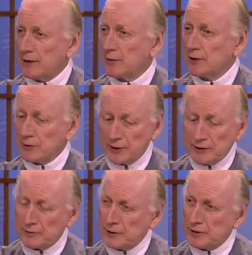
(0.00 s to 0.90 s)
their
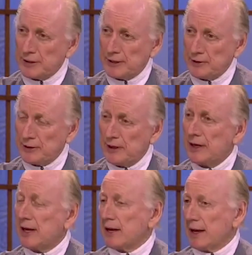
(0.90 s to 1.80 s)
restoration of sensation,
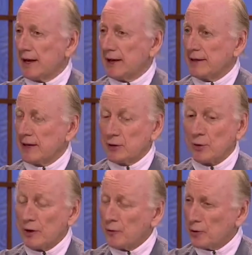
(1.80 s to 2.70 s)
and that
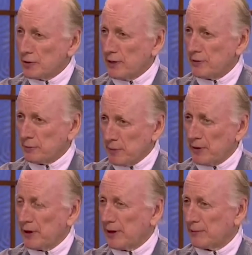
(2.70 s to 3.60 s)
24/7
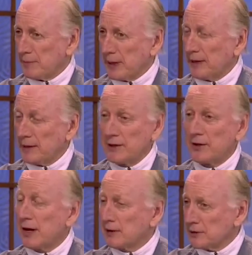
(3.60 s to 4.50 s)
burning pain that
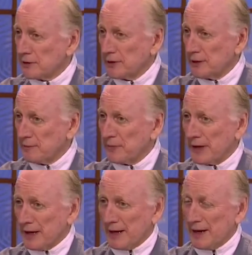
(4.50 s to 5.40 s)
you can't sleep,
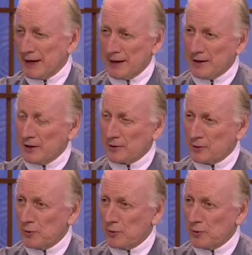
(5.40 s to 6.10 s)
it goes